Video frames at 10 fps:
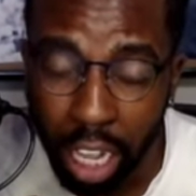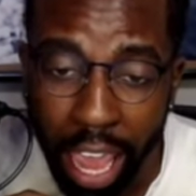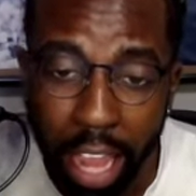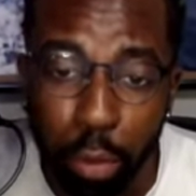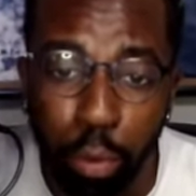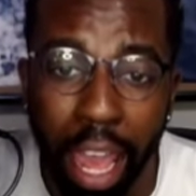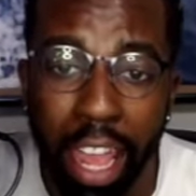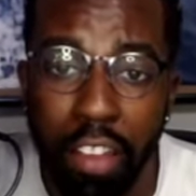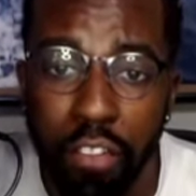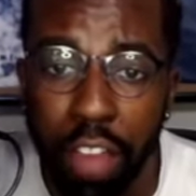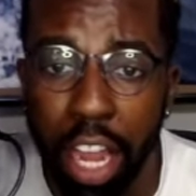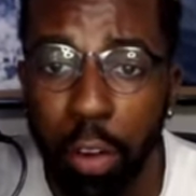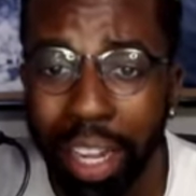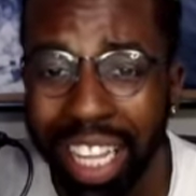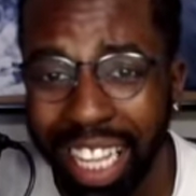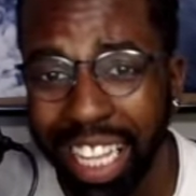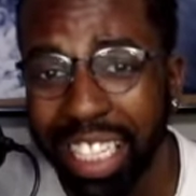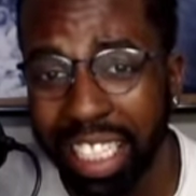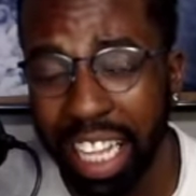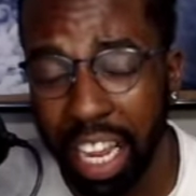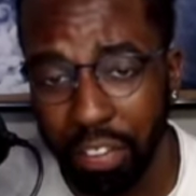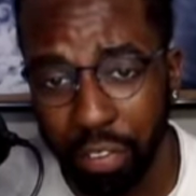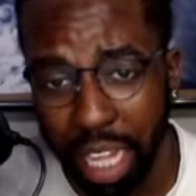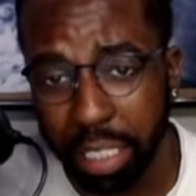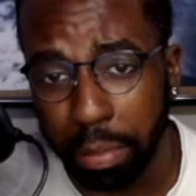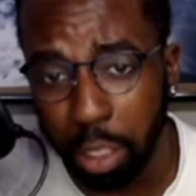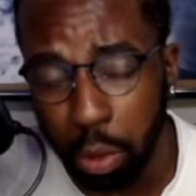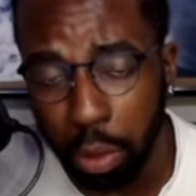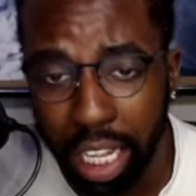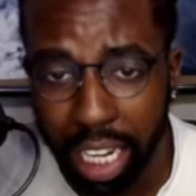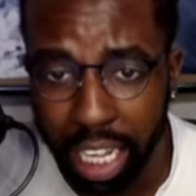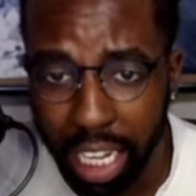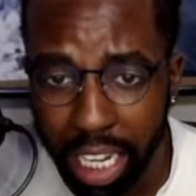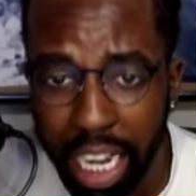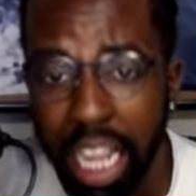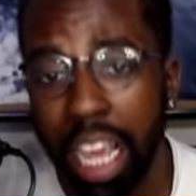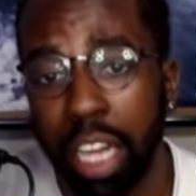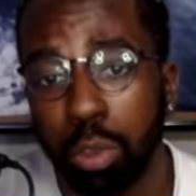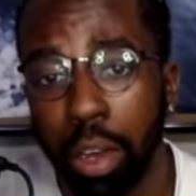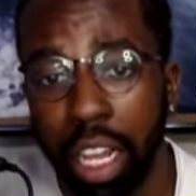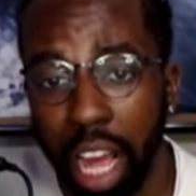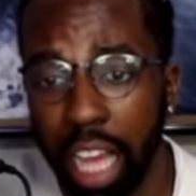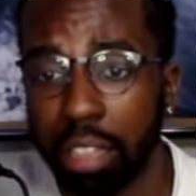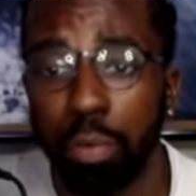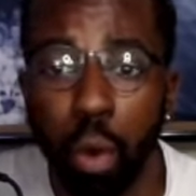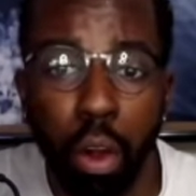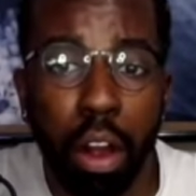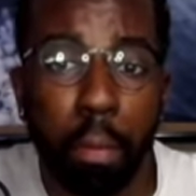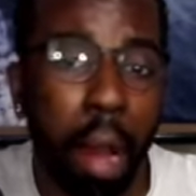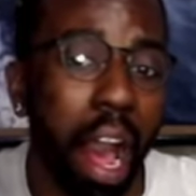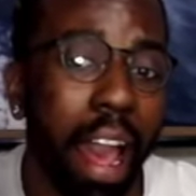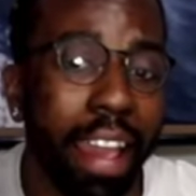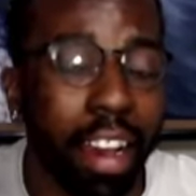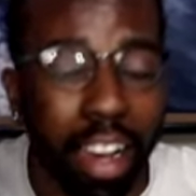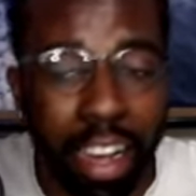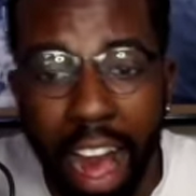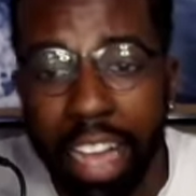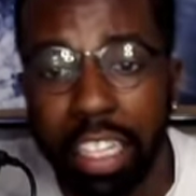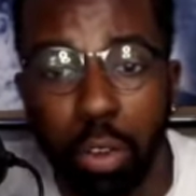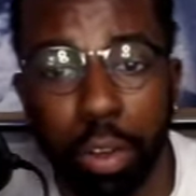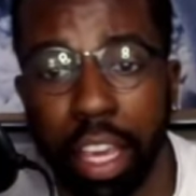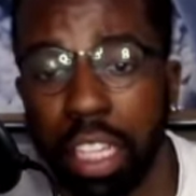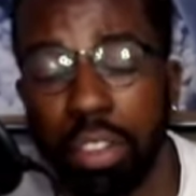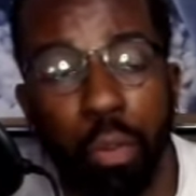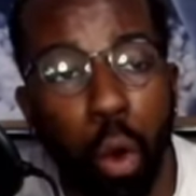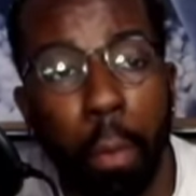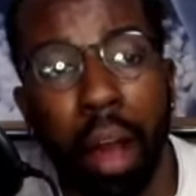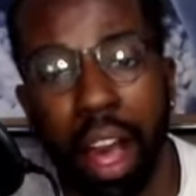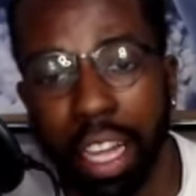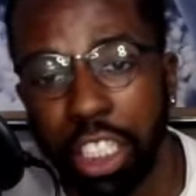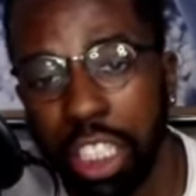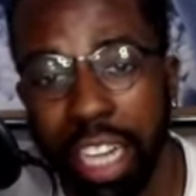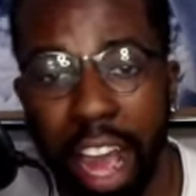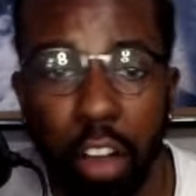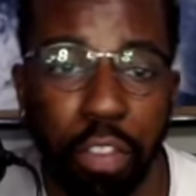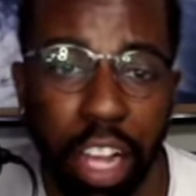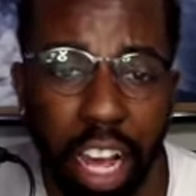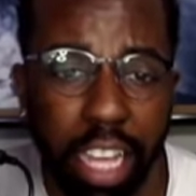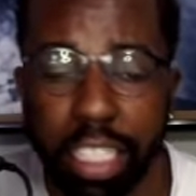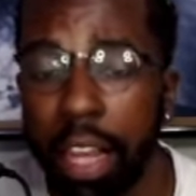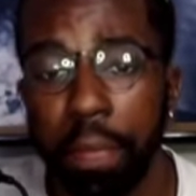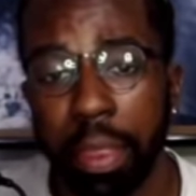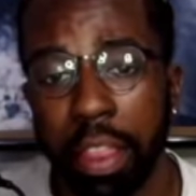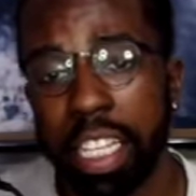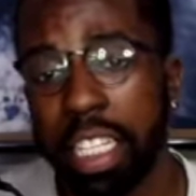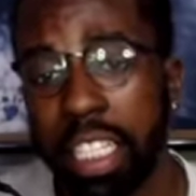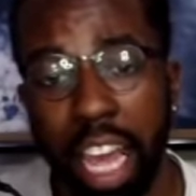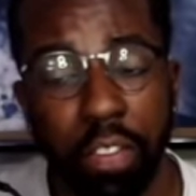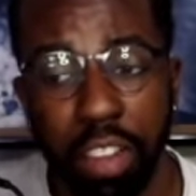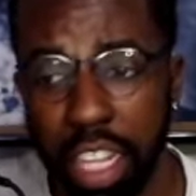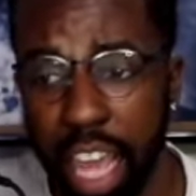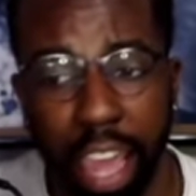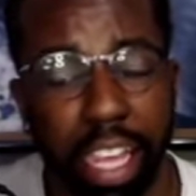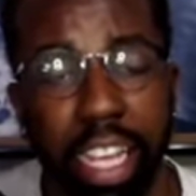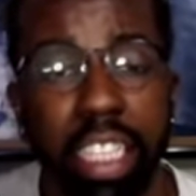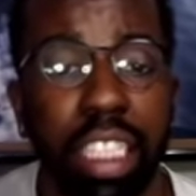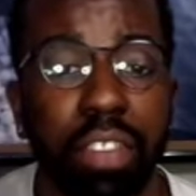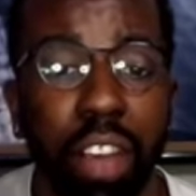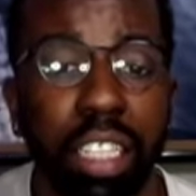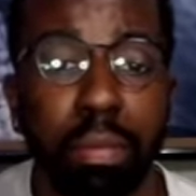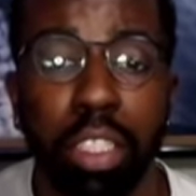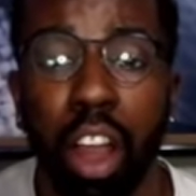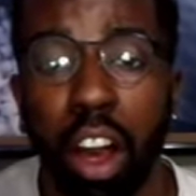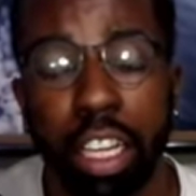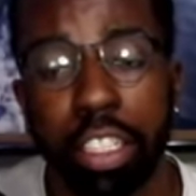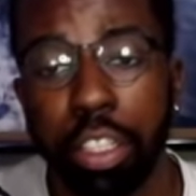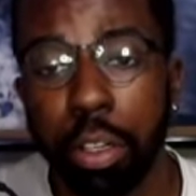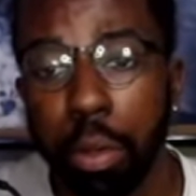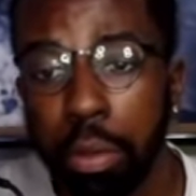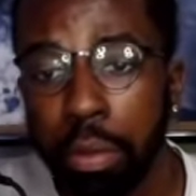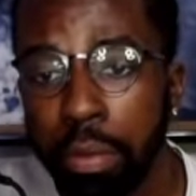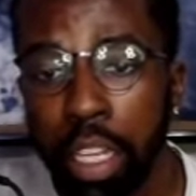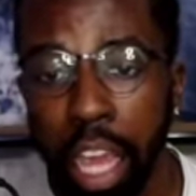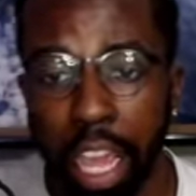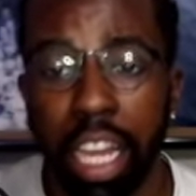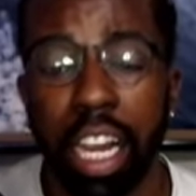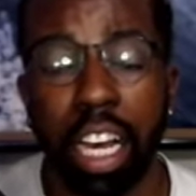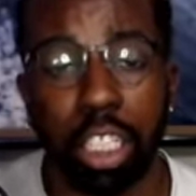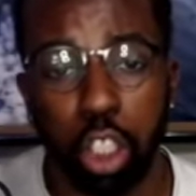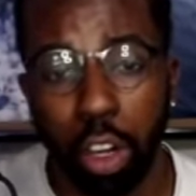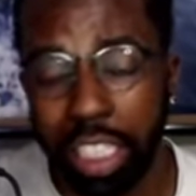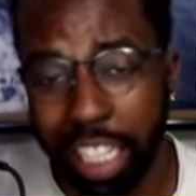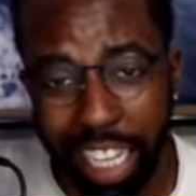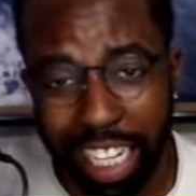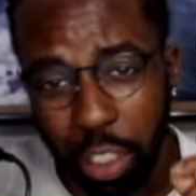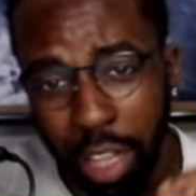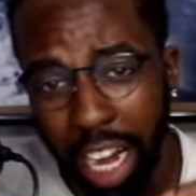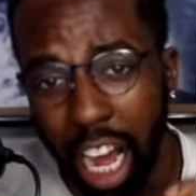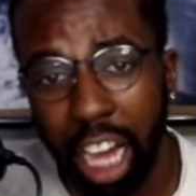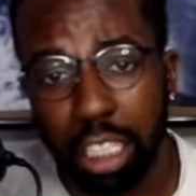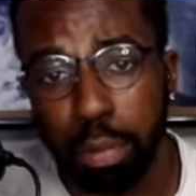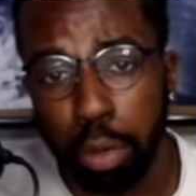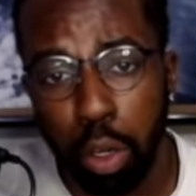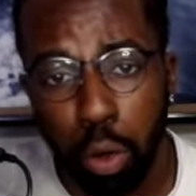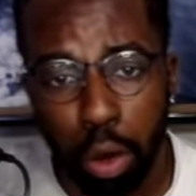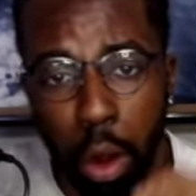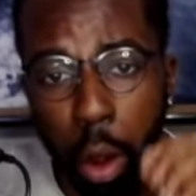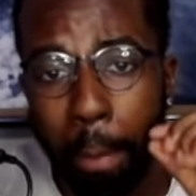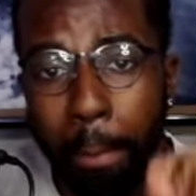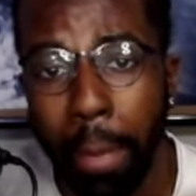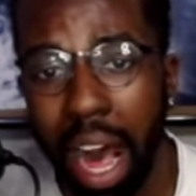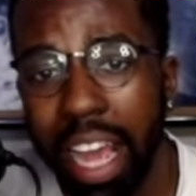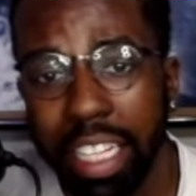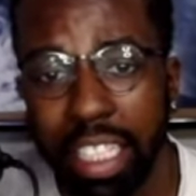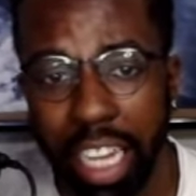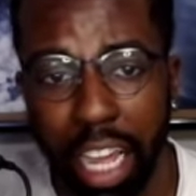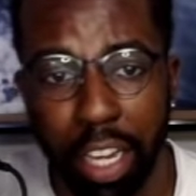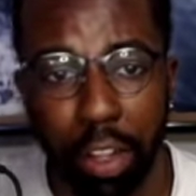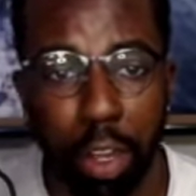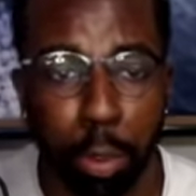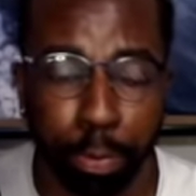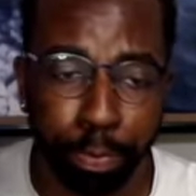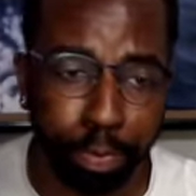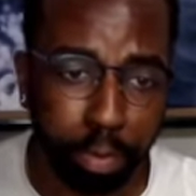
a very easy investment to get in, and as well as for my high school kids, for my Gen Alpha guys, this is definitely a easy investment y'all can do and start to get into that entrepreneurial mindset, you know,